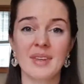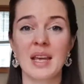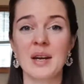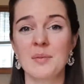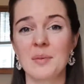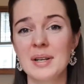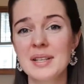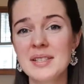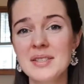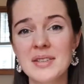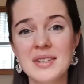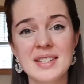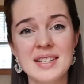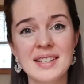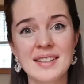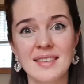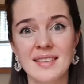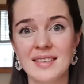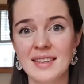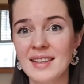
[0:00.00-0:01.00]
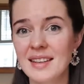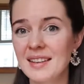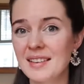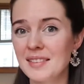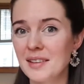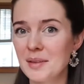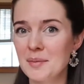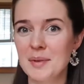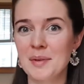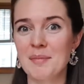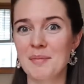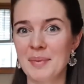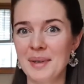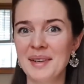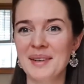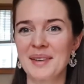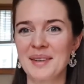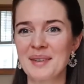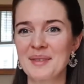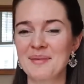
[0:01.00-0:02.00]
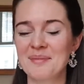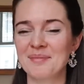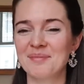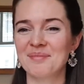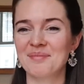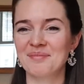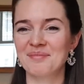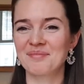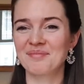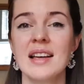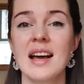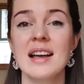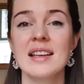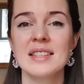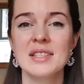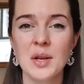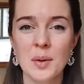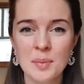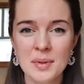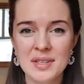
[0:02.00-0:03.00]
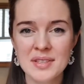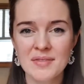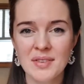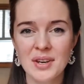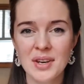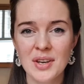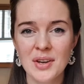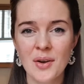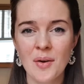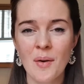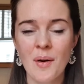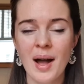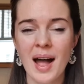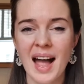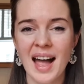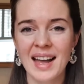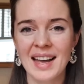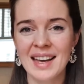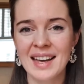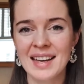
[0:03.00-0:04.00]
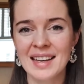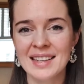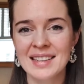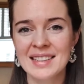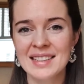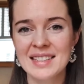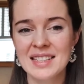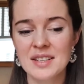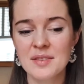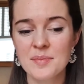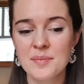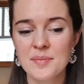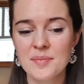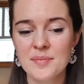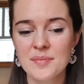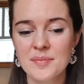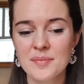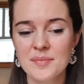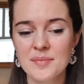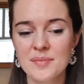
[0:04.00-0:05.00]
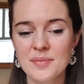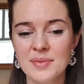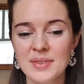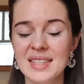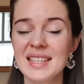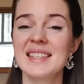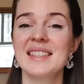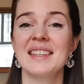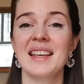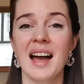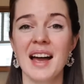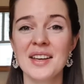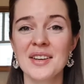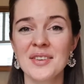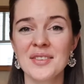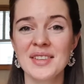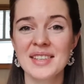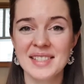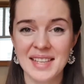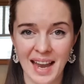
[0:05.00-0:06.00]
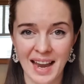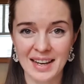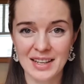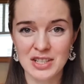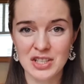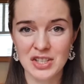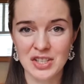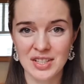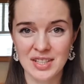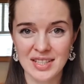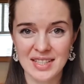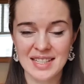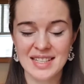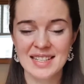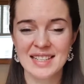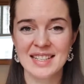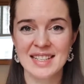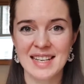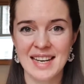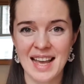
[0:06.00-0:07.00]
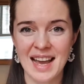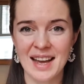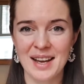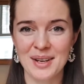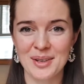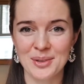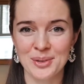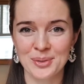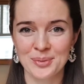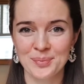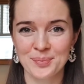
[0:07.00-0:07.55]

and once you did, think a little bit bigger. Stop this video and decide on this action now.